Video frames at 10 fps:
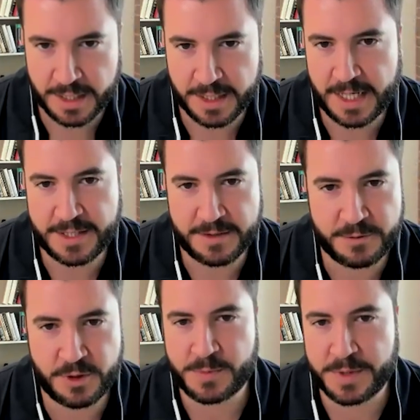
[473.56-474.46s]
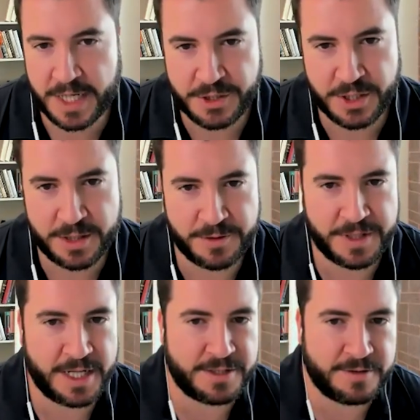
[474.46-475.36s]
in the case of transportation or
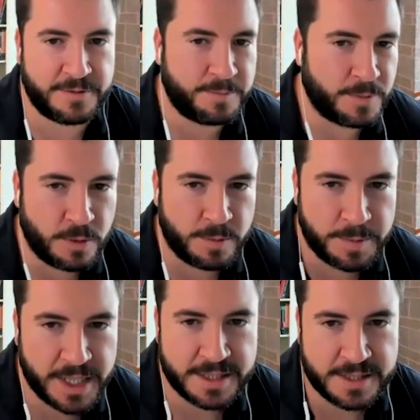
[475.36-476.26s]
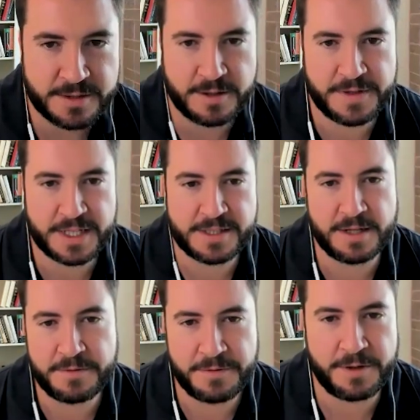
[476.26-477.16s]
in the case of home appliances, all of that
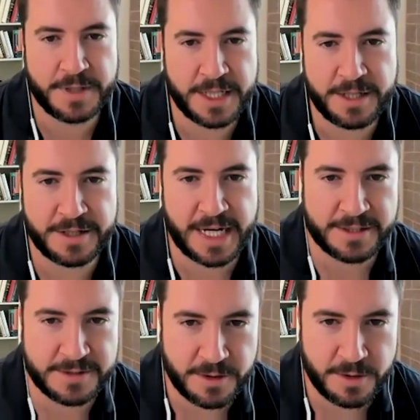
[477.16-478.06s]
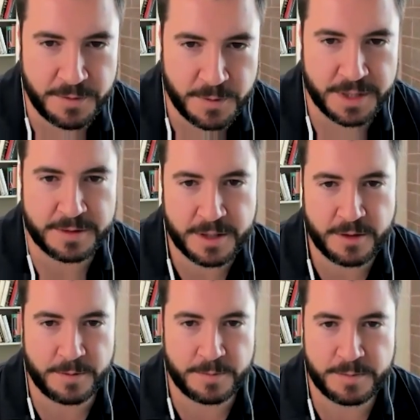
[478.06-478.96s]
stuff, if you don't like your gas stove, you want to
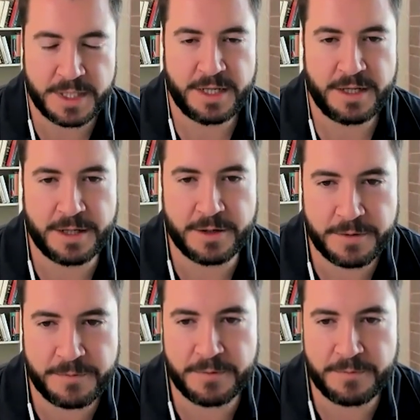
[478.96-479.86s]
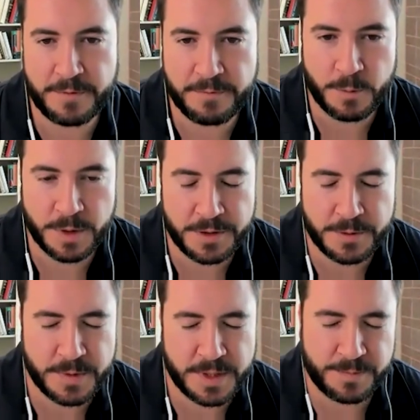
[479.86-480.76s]
go, you know, if if if you want
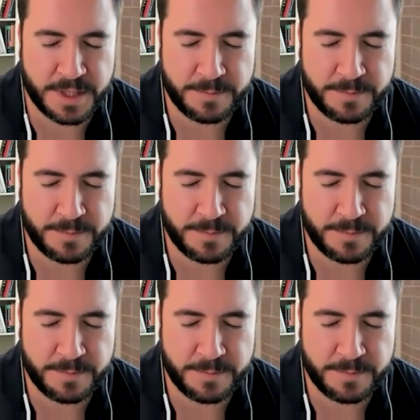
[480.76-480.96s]
to